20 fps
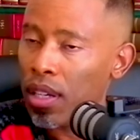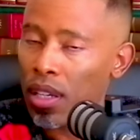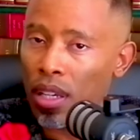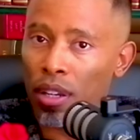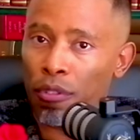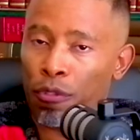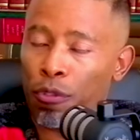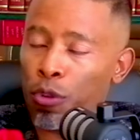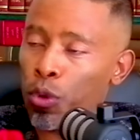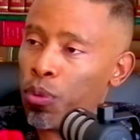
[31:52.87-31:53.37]

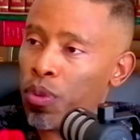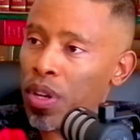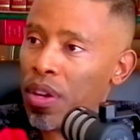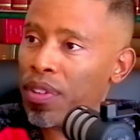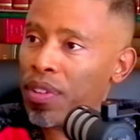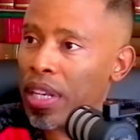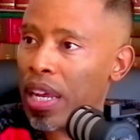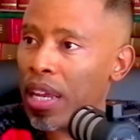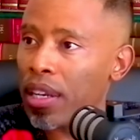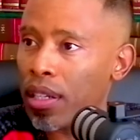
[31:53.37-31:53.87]
if you've
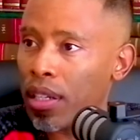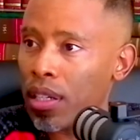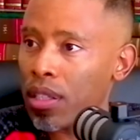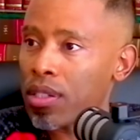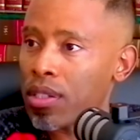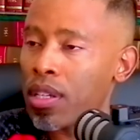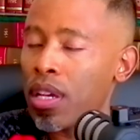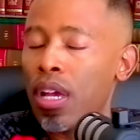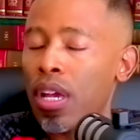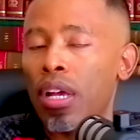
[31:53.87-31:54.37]
never done
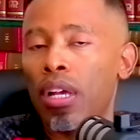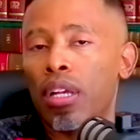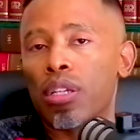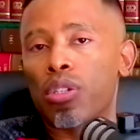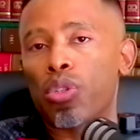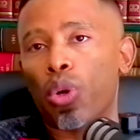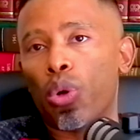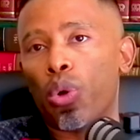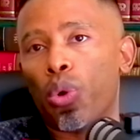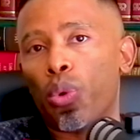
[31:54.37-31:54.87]
deals?
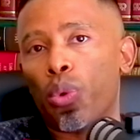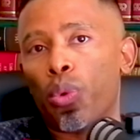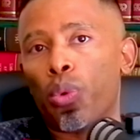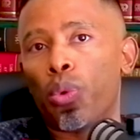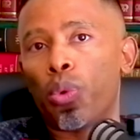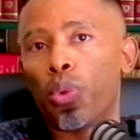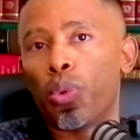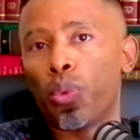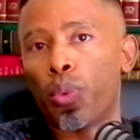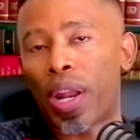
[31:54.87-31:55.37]

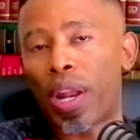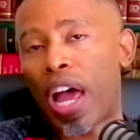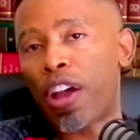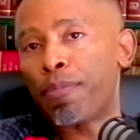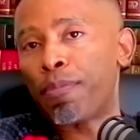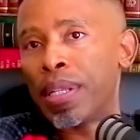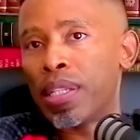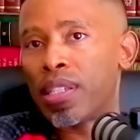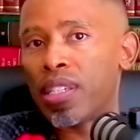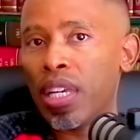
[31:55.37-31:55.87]
So what
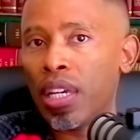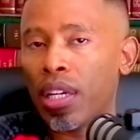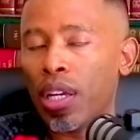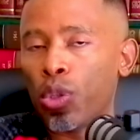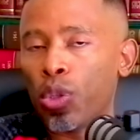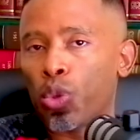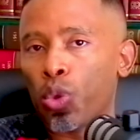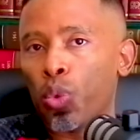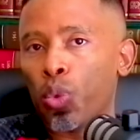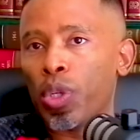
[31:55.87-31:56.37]
I've been
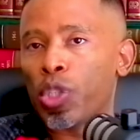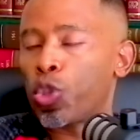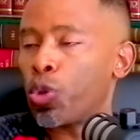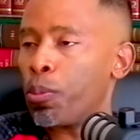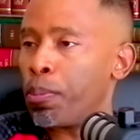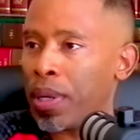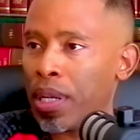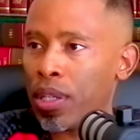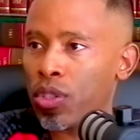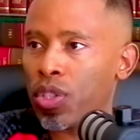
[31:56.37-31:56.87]
seeking to do is to
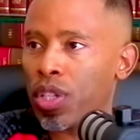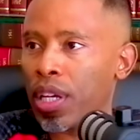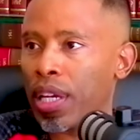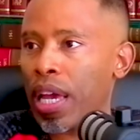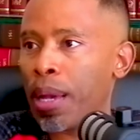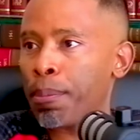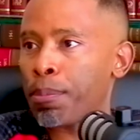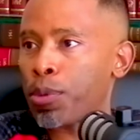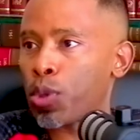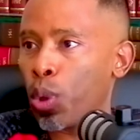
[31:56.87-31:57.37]
bridge the
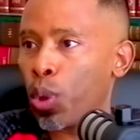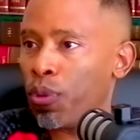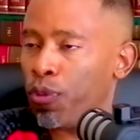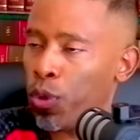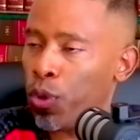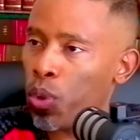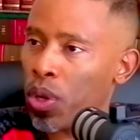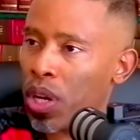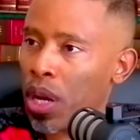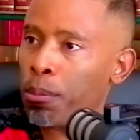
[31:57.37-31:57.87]
gap. So if
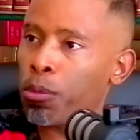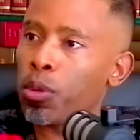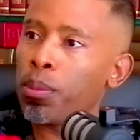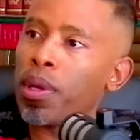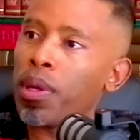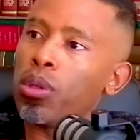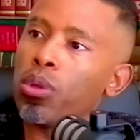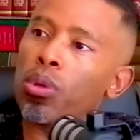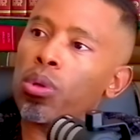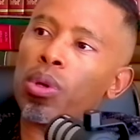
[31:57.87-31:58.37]
you come to
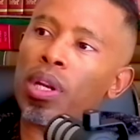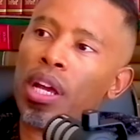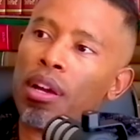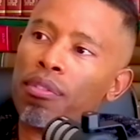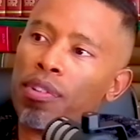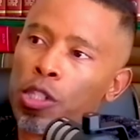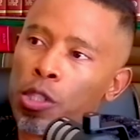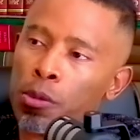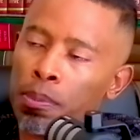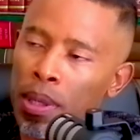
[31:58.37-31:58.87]
me and you don't
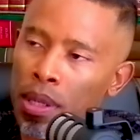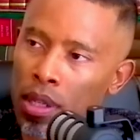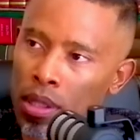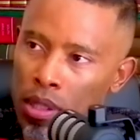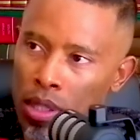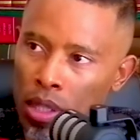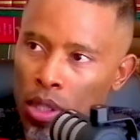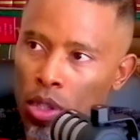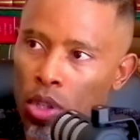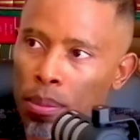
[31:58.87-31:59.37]
have experience in